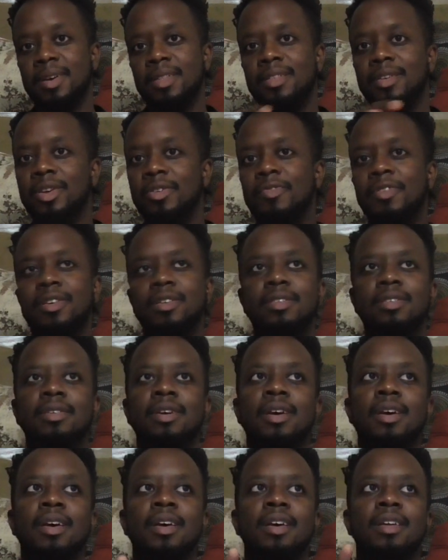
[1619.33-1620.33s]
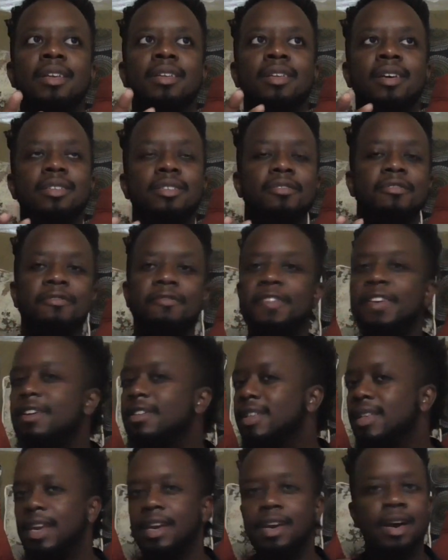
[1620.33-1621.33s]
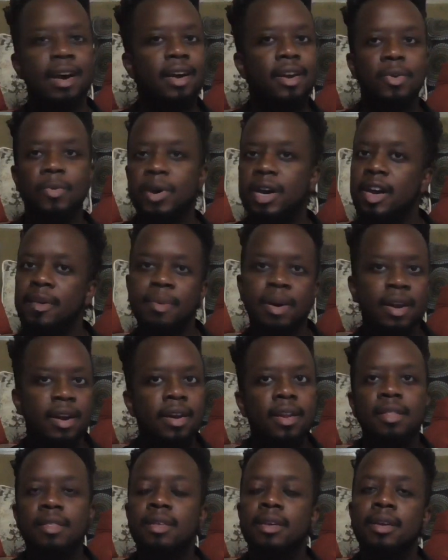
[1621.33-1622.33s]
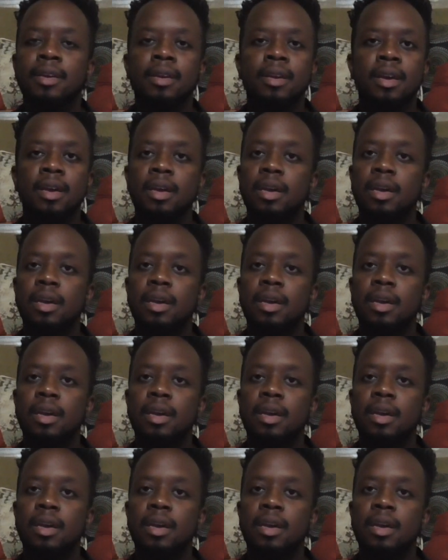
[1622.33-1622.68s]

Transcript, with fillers: The universe doesn't feel any kind of way about anything.